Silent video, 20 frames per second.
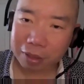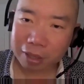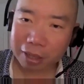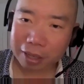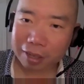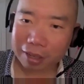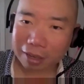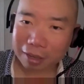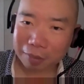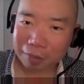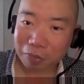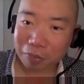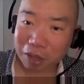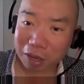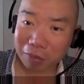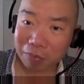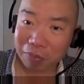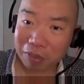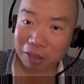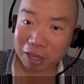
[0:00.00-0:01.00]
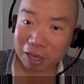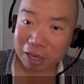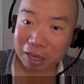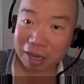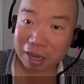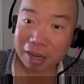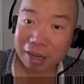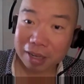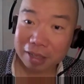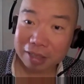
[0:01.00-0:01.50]
Okay, the
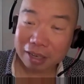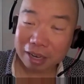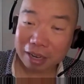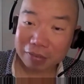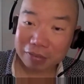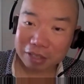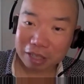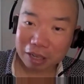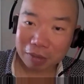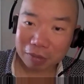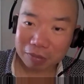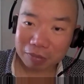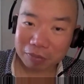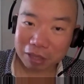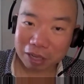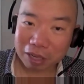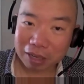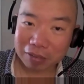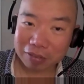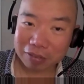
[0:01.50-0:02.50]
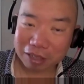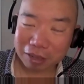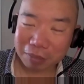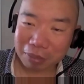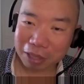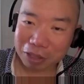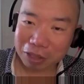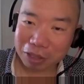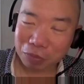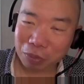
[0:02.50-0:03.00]
lifestyle
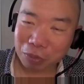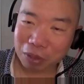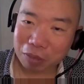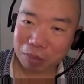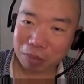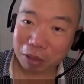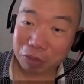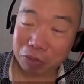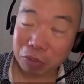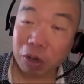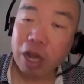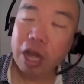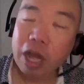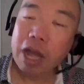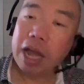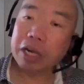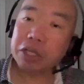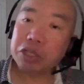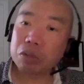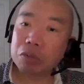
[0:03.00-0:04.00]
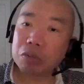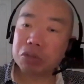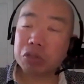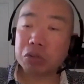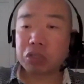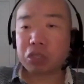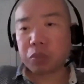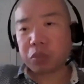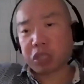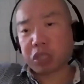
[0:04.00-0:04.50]
page of Gwyneth Paltrow, and so
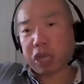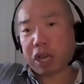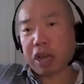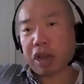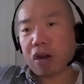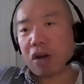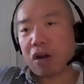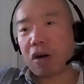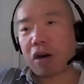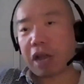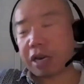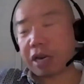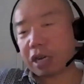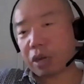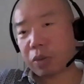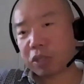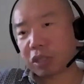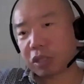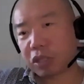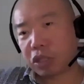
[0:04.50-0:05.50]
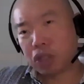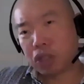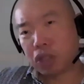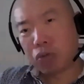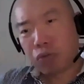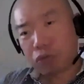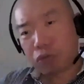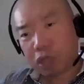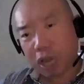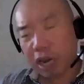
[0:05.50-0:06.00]
she was there, and there was a
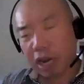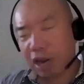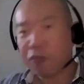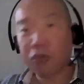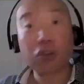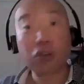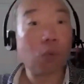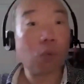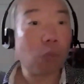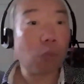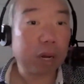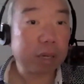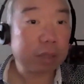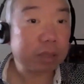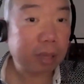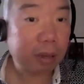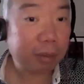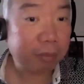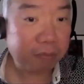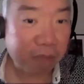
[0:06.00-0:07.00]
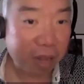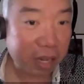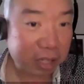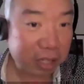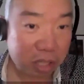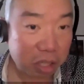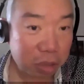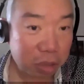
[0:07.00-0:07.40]
shoot, and I forgot what fancy